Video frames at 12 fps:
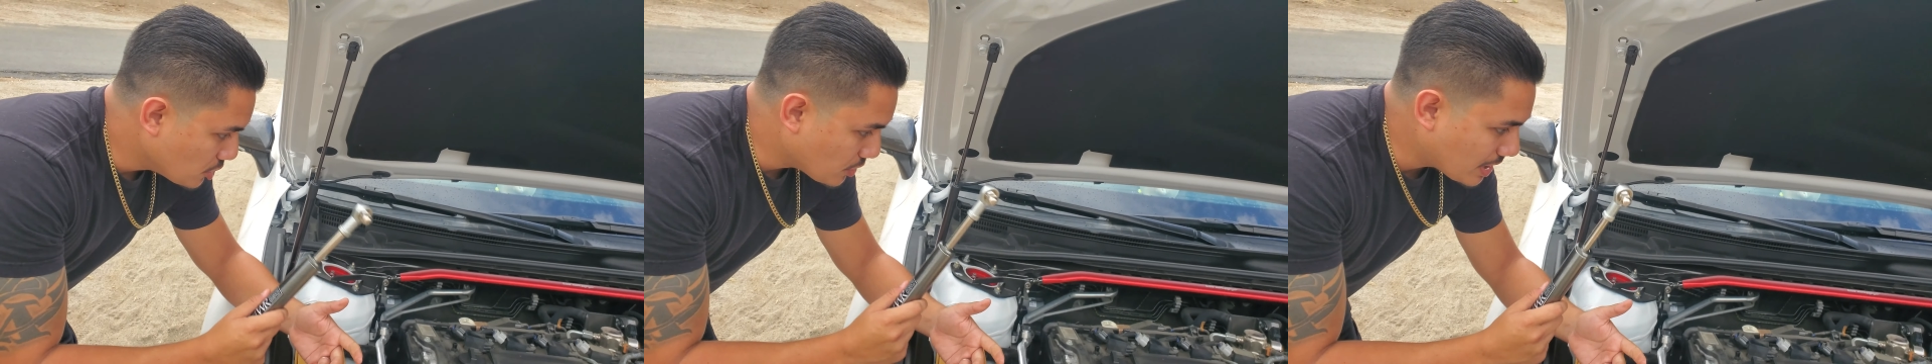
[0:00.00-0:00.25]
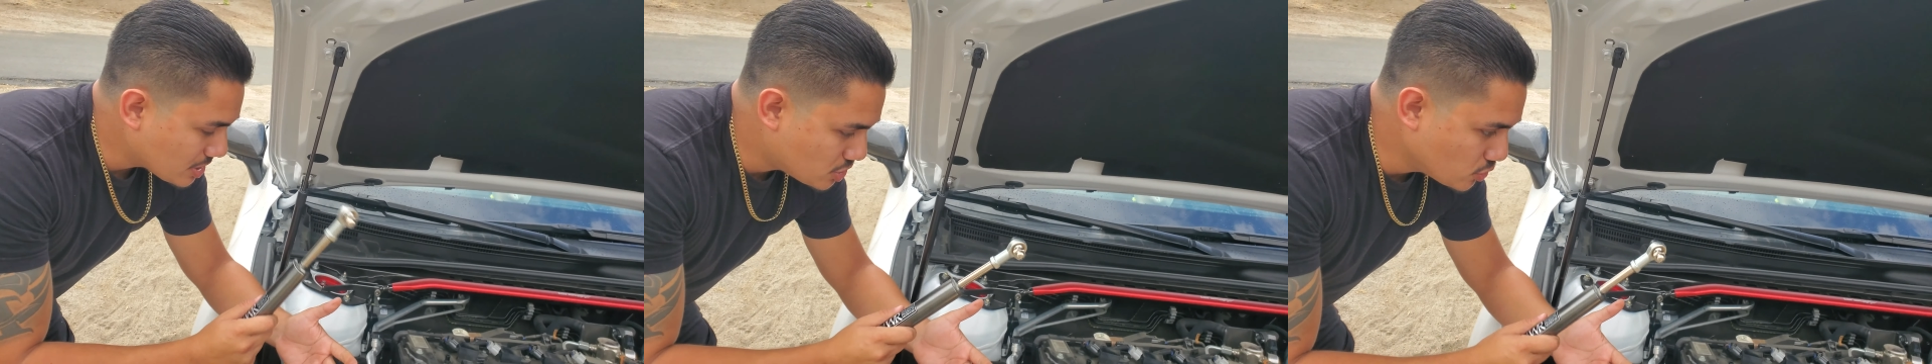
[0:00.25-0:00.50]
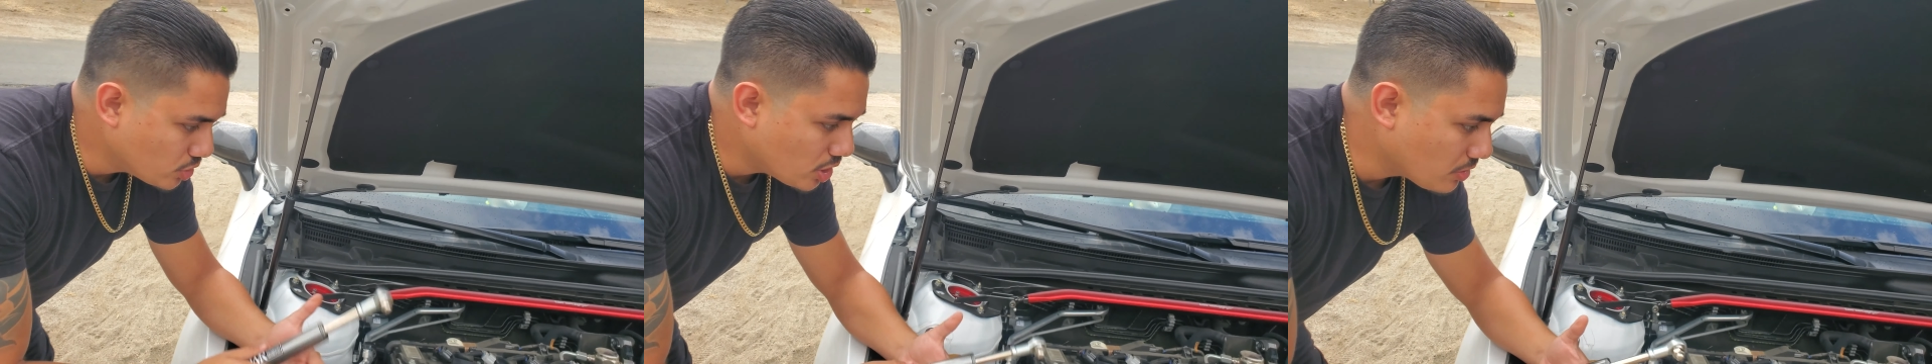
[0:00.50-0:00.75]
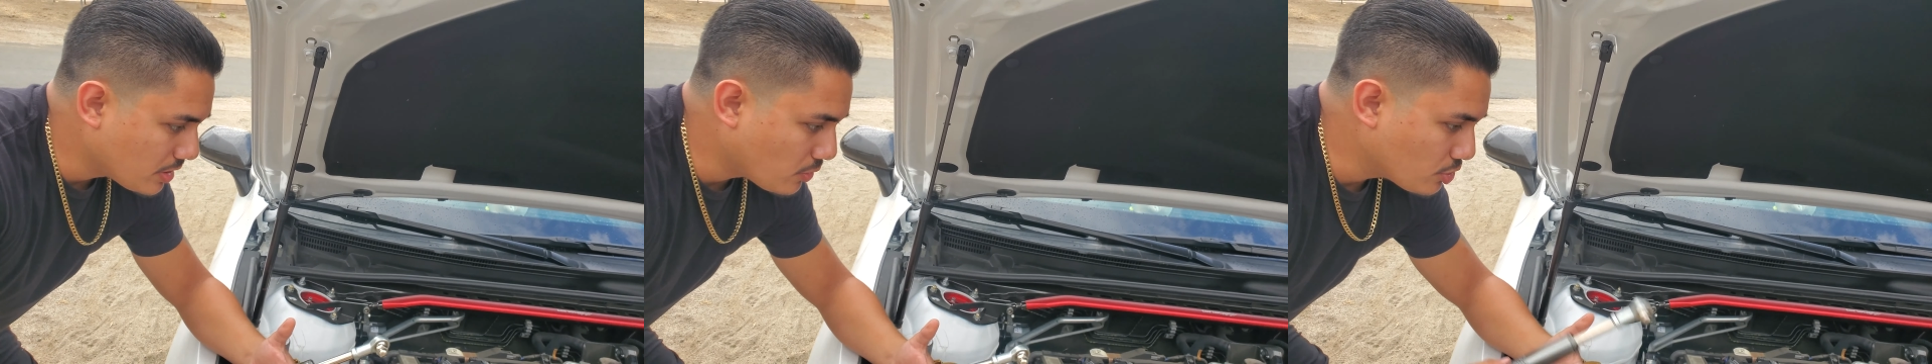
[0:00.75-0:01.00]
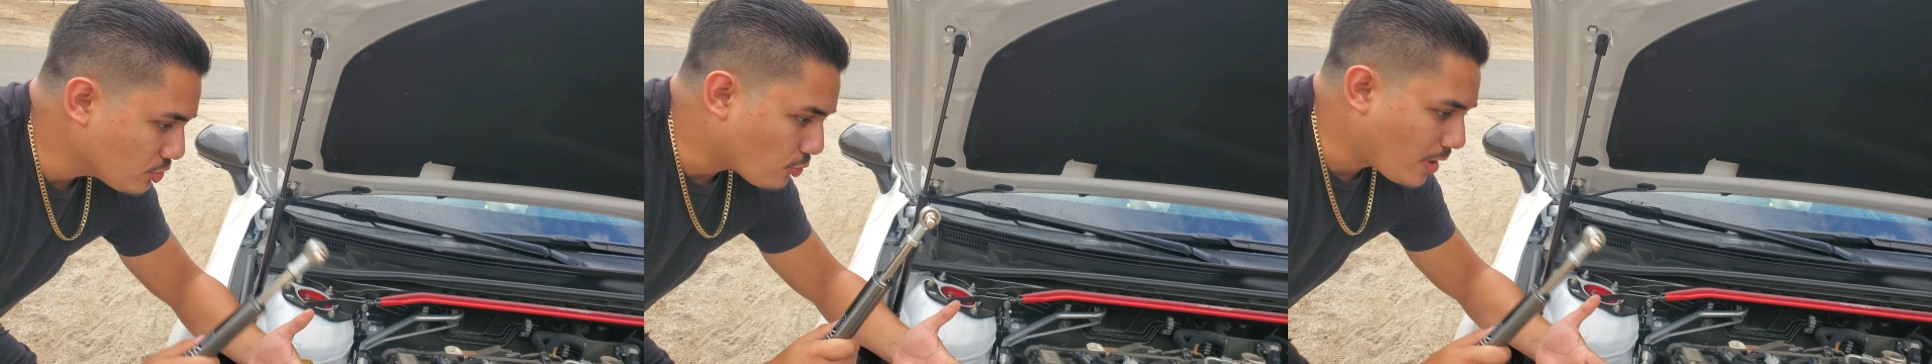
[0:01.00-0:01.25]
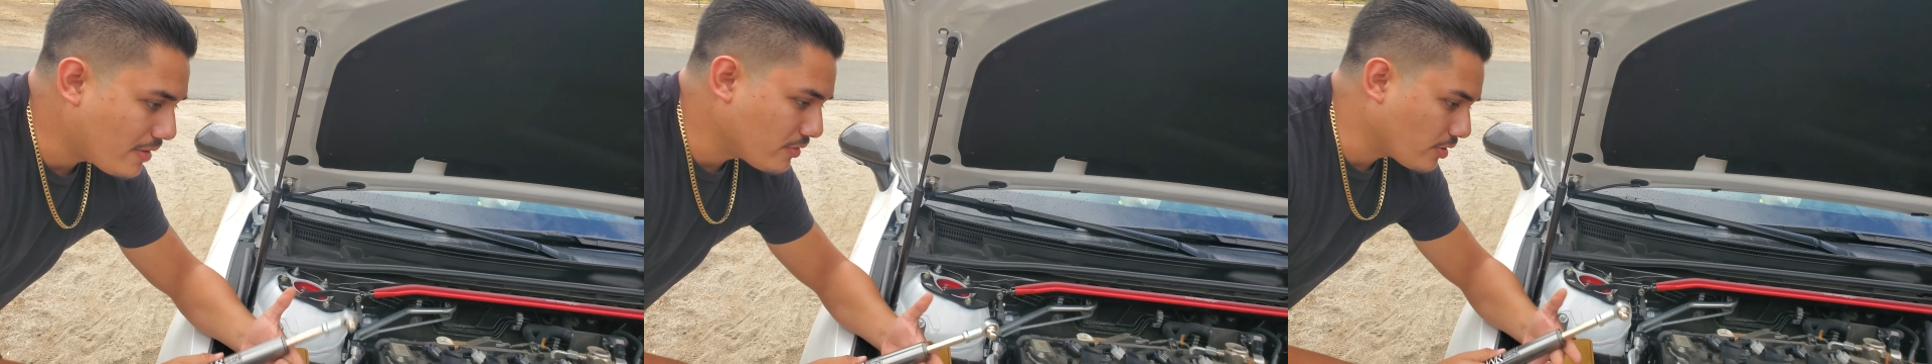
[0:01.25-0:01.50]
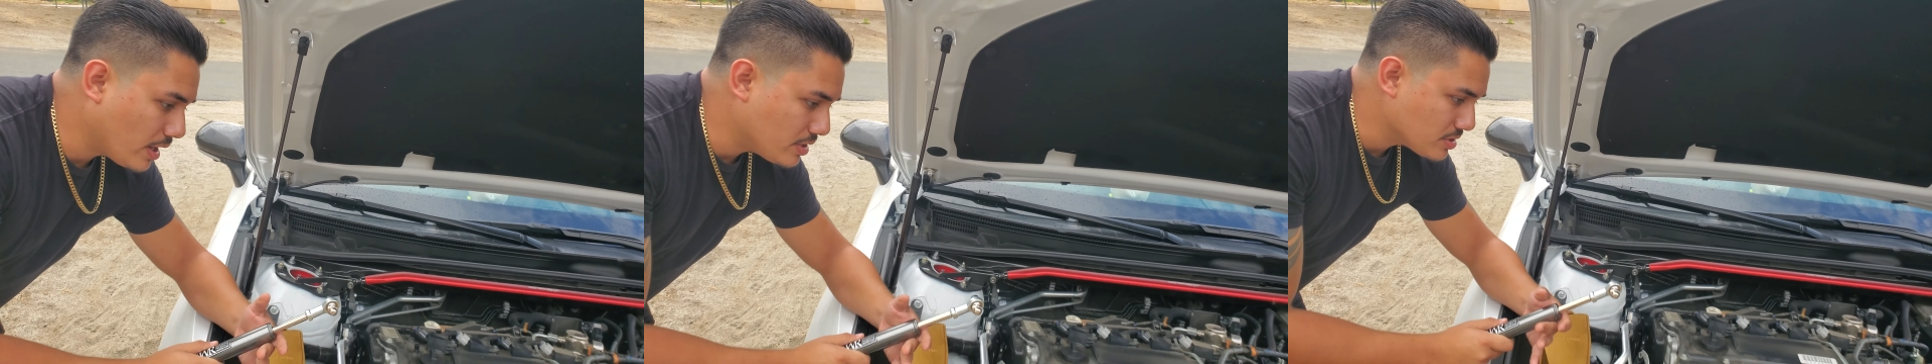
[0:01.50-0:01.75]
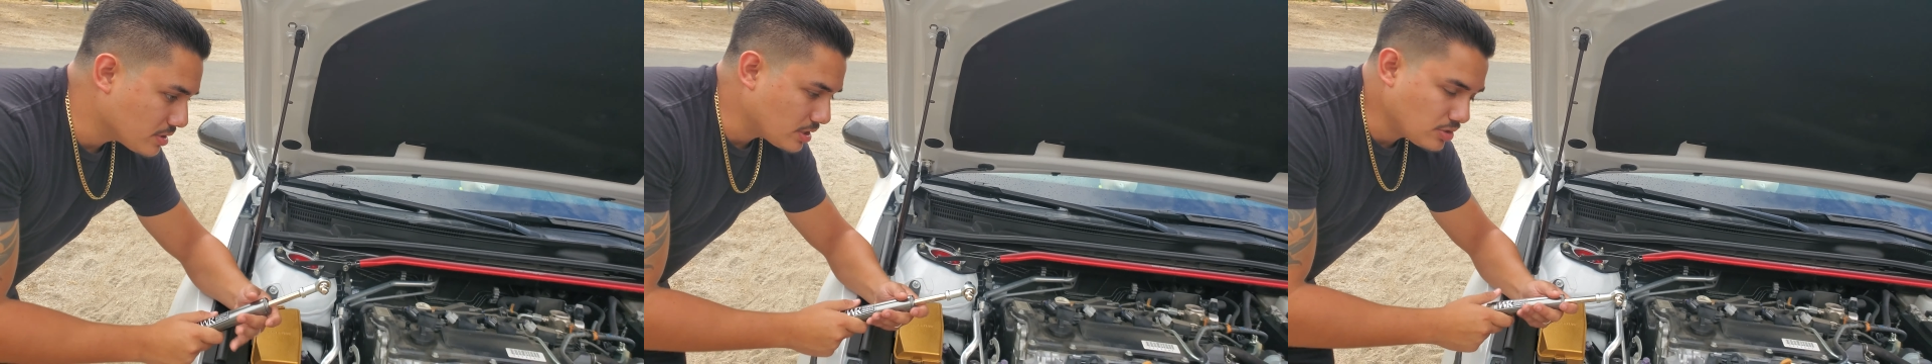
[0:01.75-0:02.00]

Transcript: You guys do know that when you rev your engine,